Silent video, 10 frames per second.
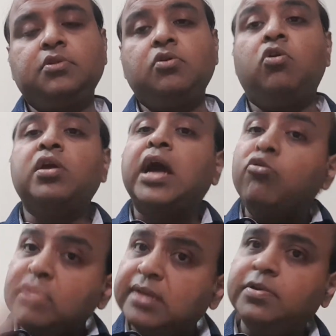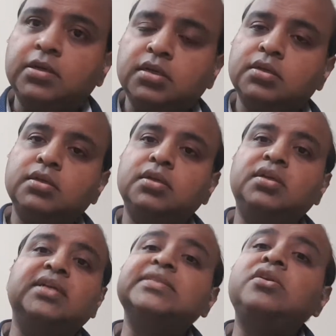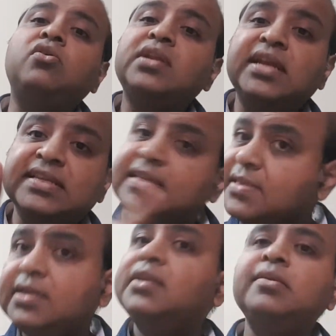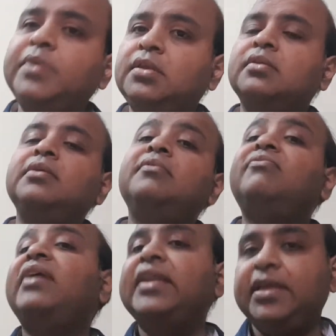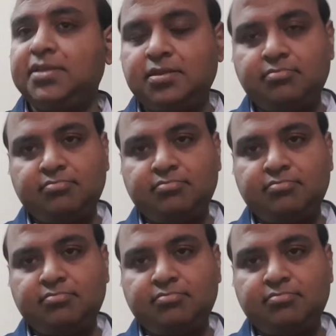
or countable does not necessarily mean finite.